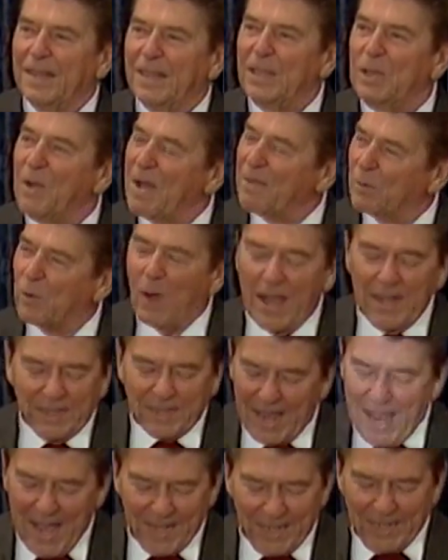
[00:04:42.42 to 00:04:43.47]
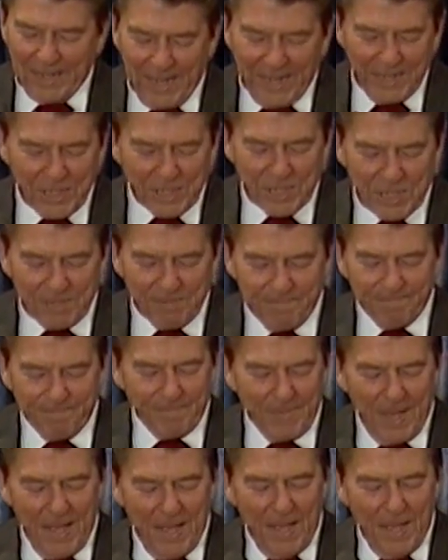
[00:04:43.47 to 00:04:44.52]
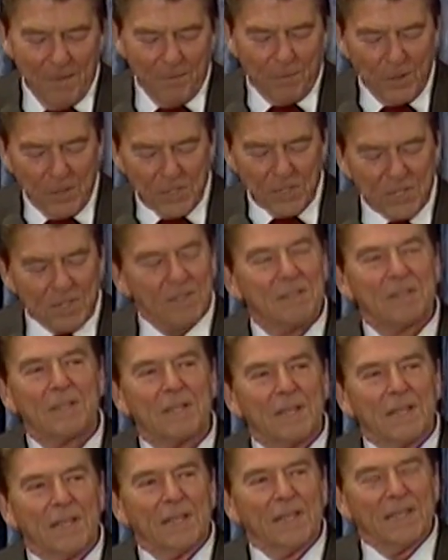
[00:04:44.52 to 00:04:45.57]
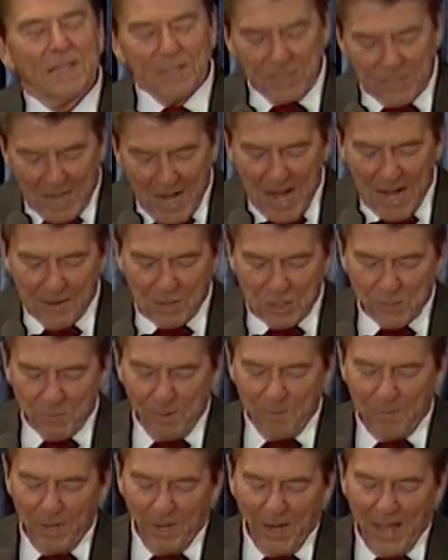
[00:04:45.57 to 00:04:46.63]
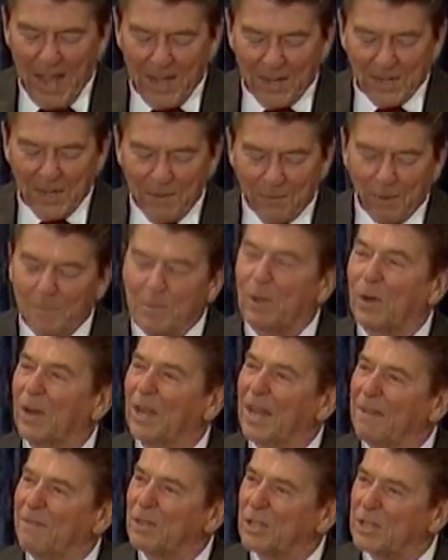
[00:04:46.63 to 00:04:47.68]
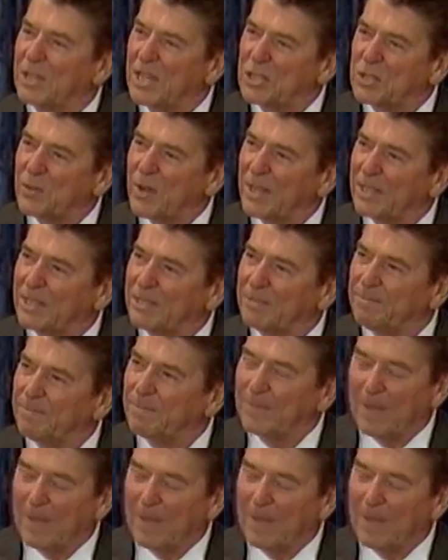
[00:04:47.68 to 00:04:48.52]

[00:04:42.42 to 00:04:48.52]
You have great candidates. First is Congressman Bill Hendon from your eleventh district.